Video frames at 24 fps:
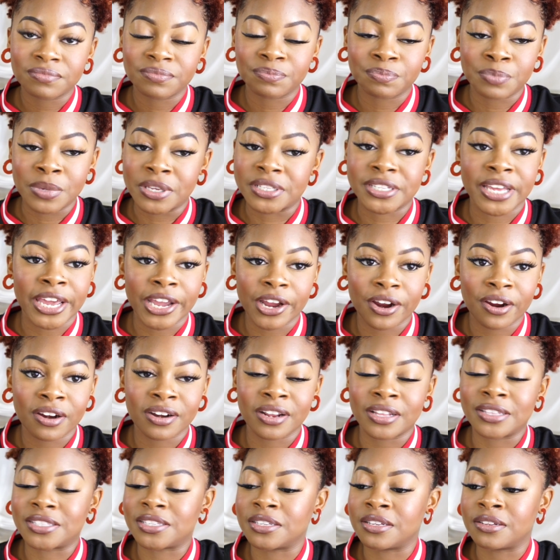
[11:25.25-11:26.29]
be scared
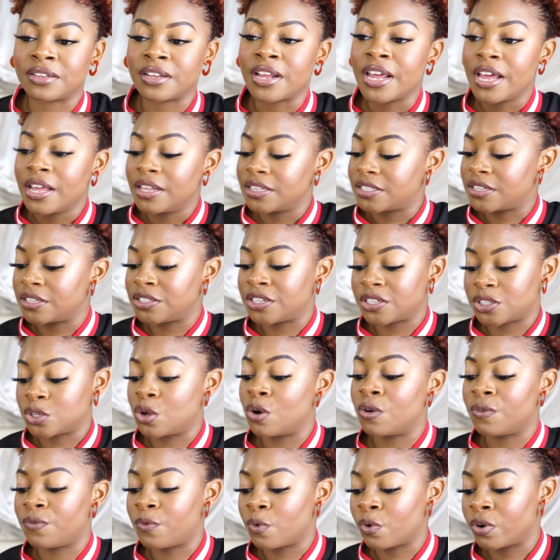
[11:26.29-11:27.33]
and to just
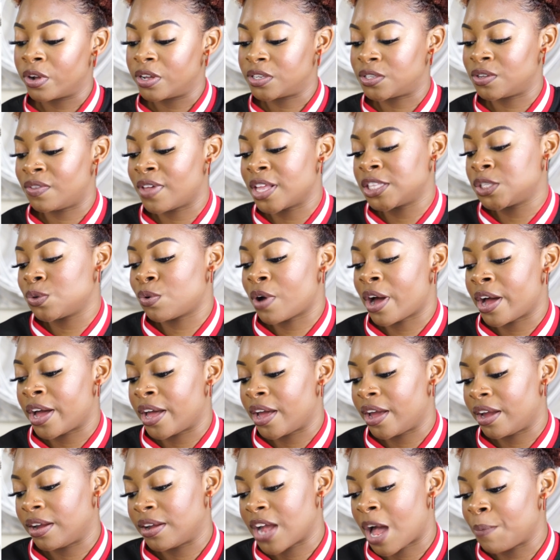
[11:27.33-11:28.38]
go for it. So that's why
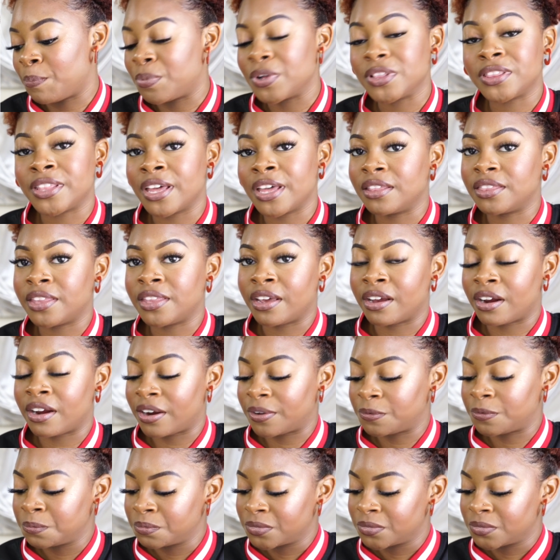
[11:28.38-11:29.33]
I put that there.